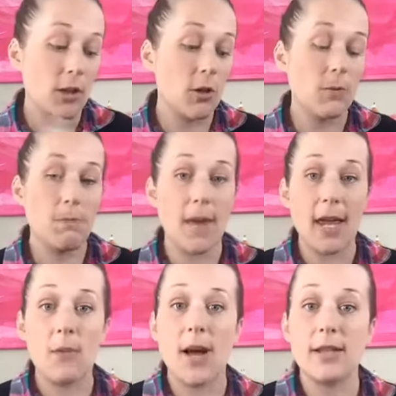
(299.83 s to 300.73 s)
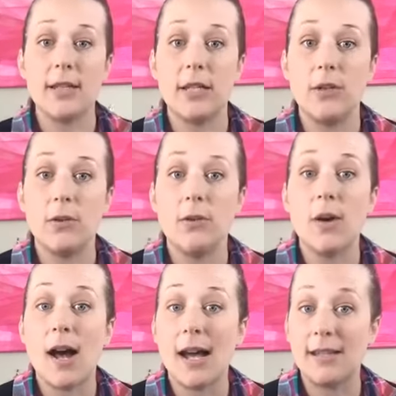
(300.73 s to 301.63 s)
you may want to
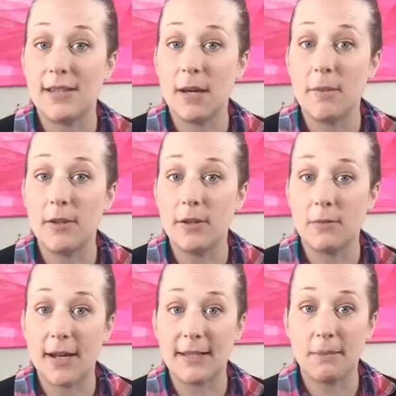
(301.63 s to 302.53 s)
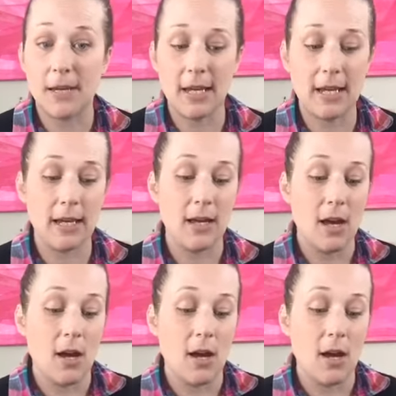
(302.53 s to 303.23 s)
double the recipe,